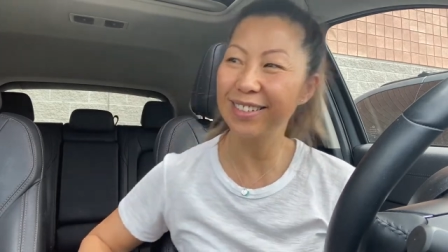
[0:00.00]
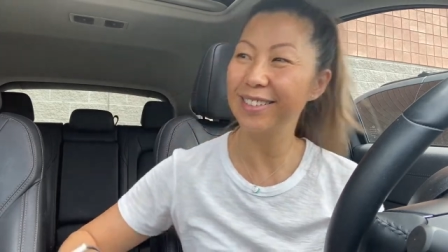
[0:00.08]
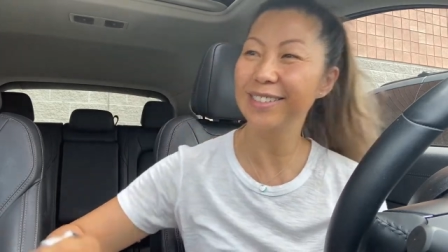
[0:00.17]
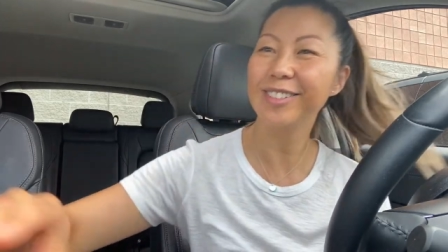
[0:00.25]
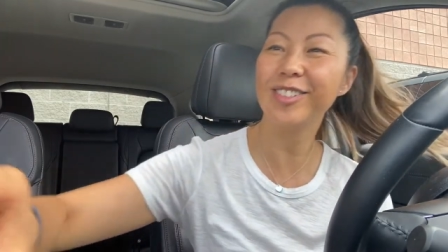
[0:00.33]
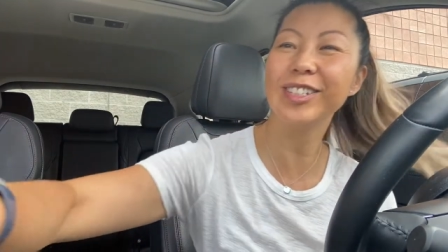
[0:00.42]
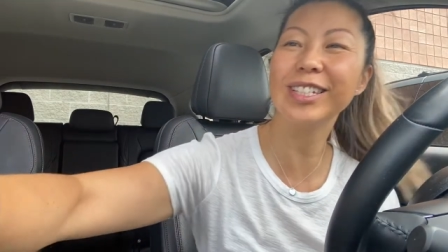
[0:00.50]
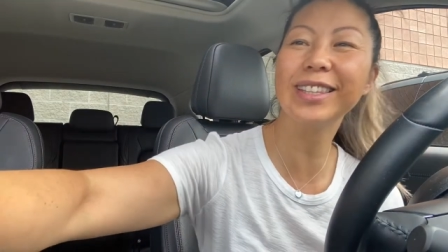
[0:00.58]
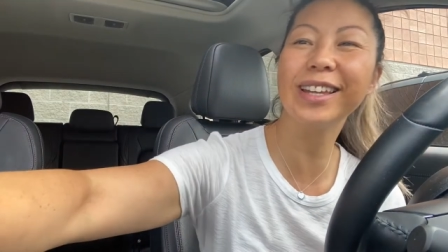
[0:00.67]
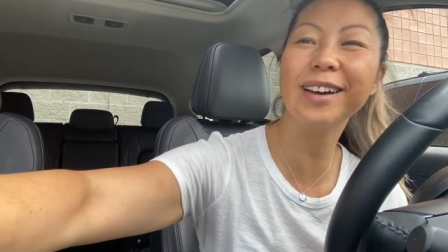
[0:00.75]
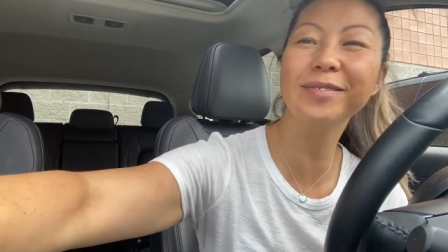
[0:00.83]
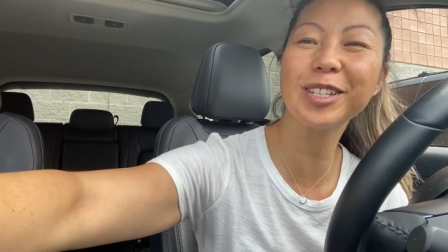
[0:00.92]
she
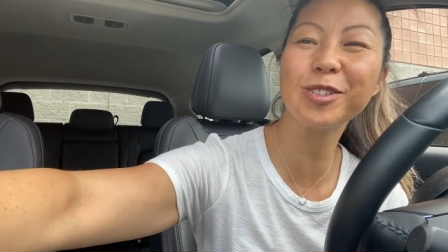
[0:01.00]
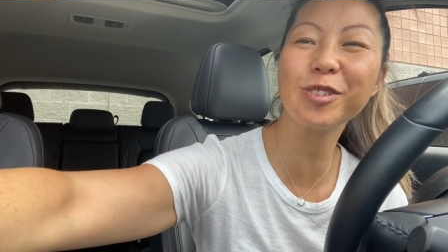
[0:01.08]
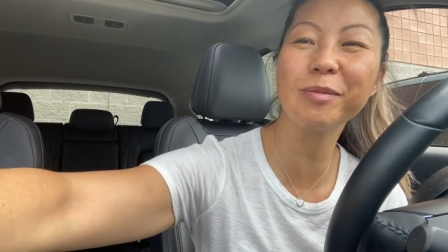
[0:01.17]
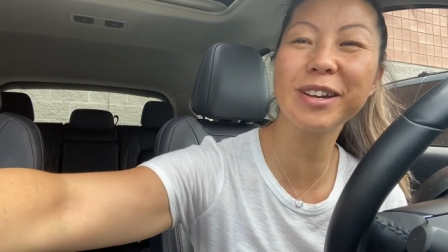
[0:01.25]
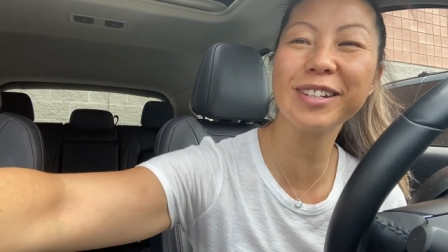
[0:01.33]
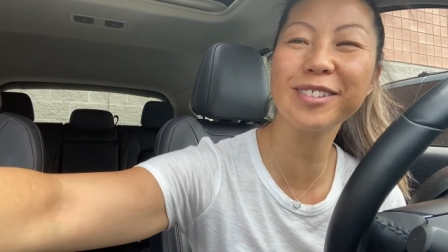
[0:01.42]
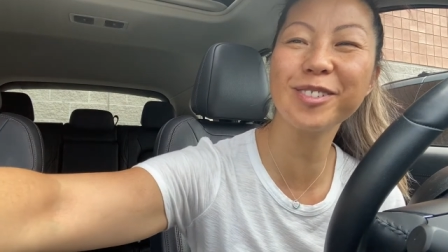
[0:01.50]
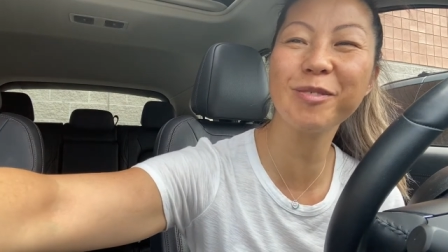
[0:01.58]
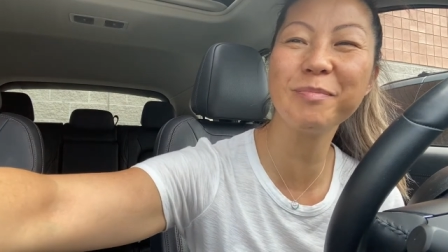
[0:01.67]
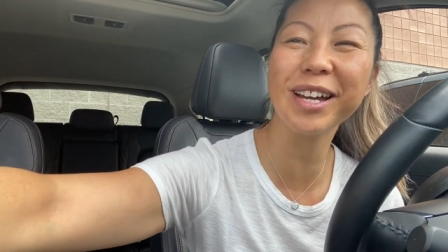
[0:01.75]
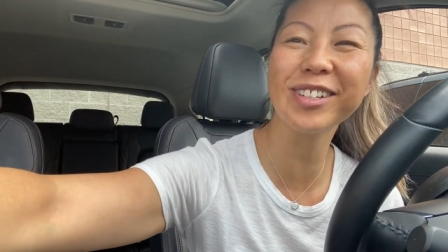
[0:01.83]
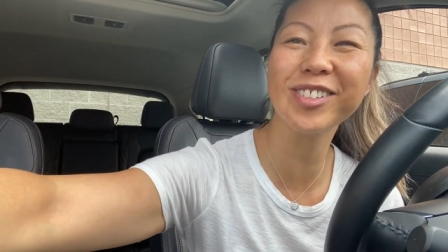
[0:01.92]
loved strawberries so
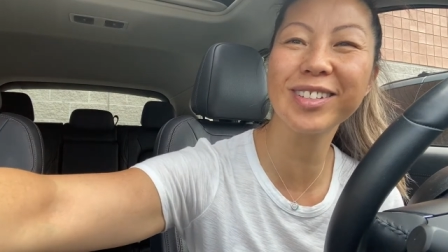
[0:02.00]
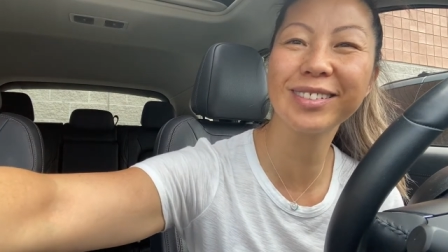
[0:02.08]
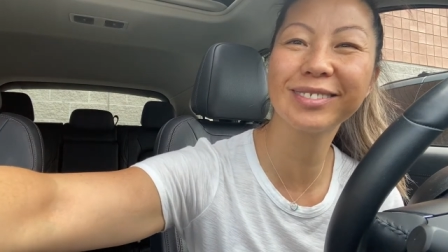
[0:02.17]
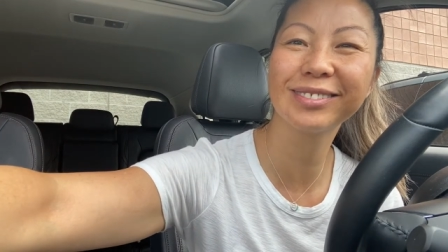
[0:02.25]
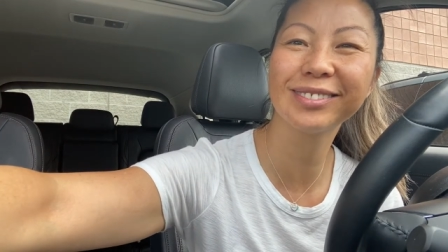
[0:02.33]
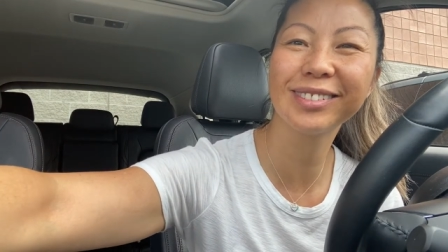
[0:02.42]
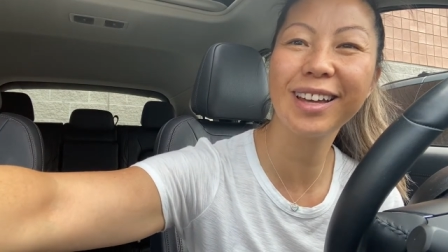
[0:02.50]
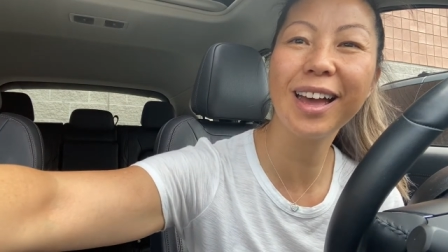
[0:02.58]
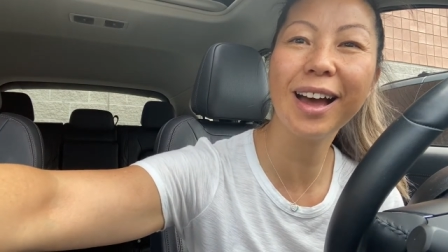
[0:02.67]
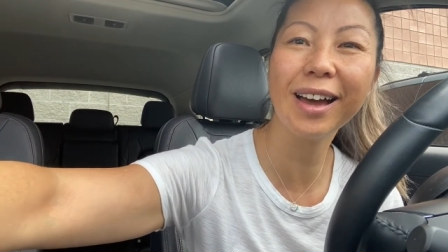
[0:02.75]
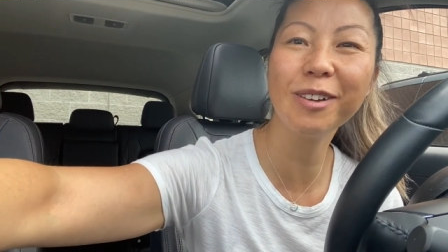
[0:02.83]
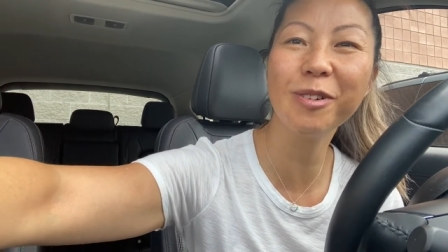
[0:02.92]
much.
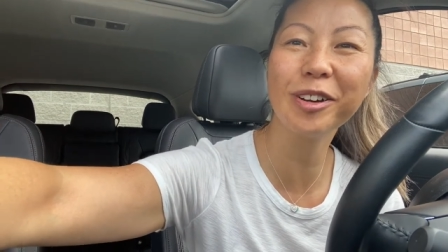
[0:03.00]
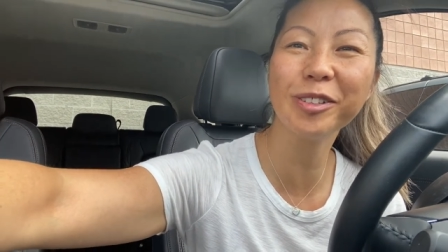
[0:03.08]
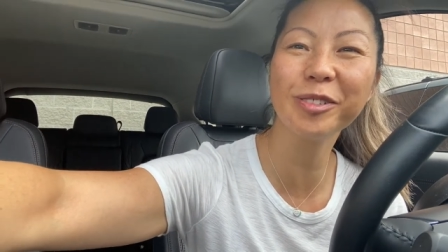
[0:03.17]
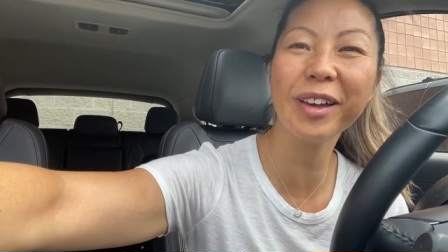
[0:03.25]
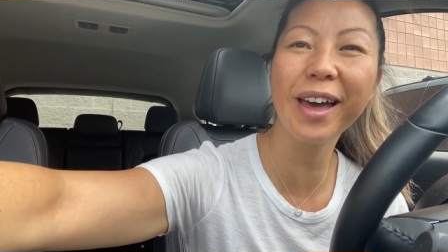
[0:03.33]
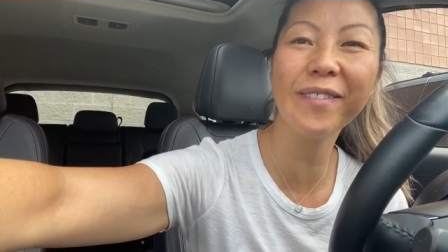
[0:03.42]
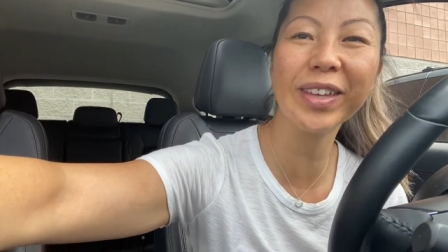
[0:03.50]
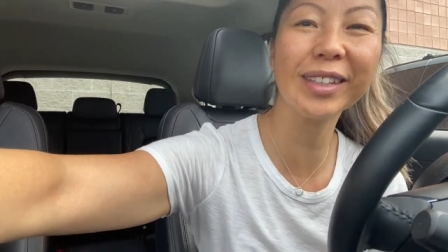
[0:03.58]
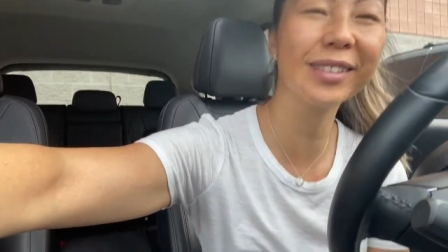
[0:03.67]
I wanted to have it